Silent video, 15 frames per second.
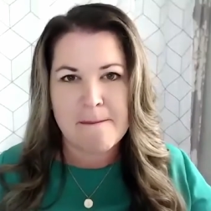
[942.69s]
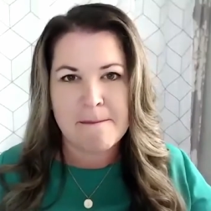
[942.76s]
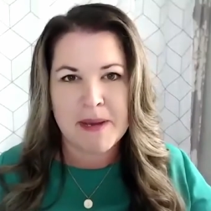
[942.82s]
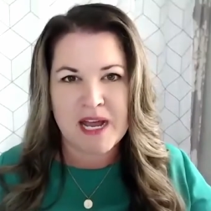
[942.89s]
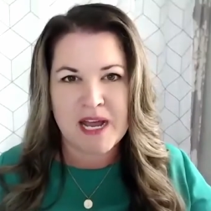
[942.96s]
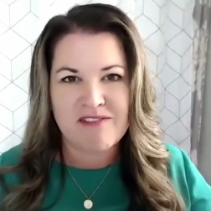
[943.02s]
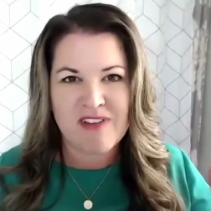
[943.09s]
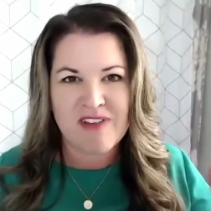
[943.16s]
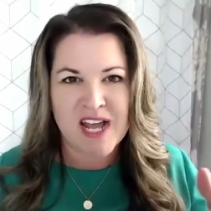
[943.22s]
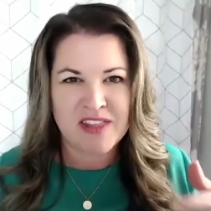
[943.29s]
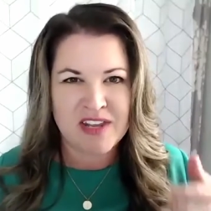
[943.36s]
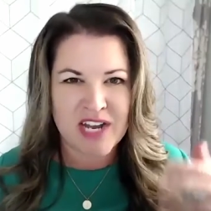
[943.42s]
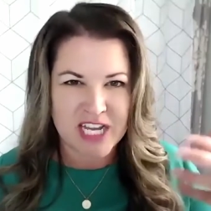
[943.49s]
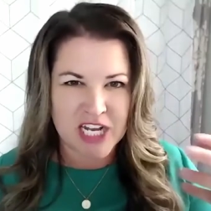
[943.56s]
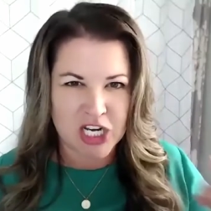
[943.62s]
but I find
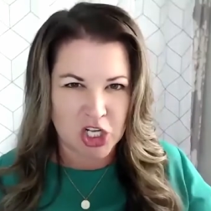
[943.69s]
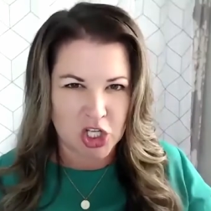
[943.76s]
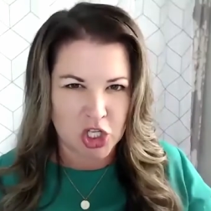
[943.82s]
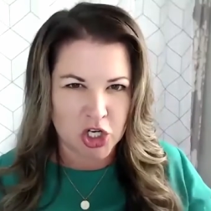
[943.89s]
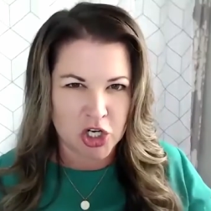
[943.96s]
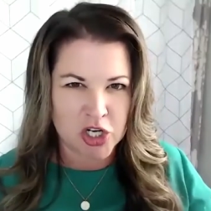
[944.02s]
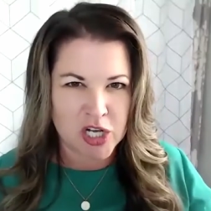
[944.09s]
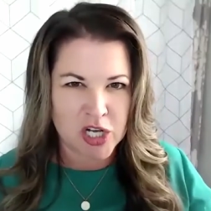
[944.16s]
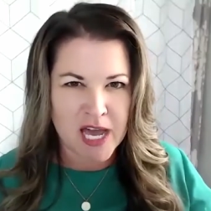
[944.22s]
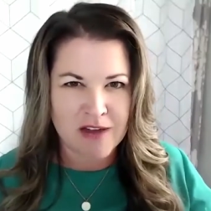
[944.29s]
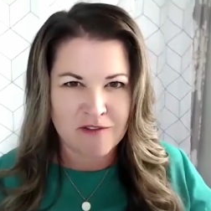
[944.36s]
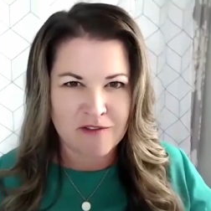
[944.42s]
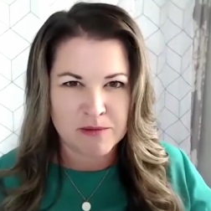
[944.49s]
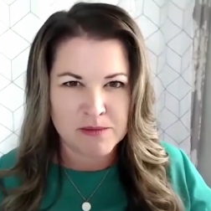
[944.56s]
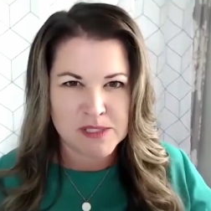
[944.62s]
that I can learn a lot
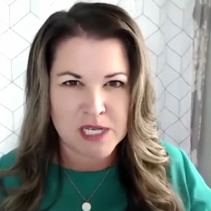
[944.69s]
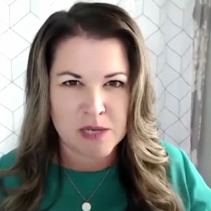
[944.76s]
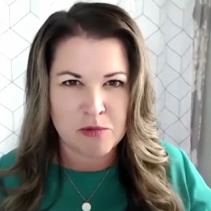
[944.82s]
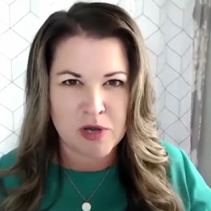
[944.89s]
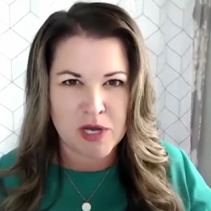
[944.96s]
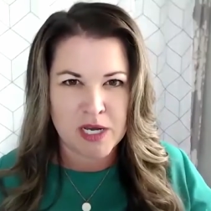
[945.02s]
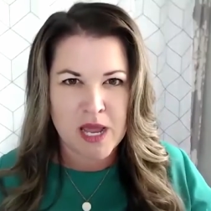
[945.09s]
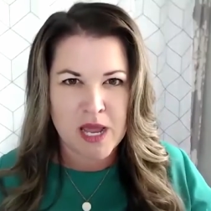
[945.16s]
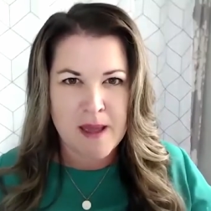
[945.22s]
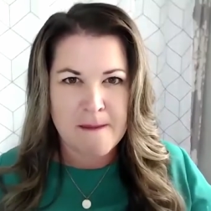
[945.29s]
from someone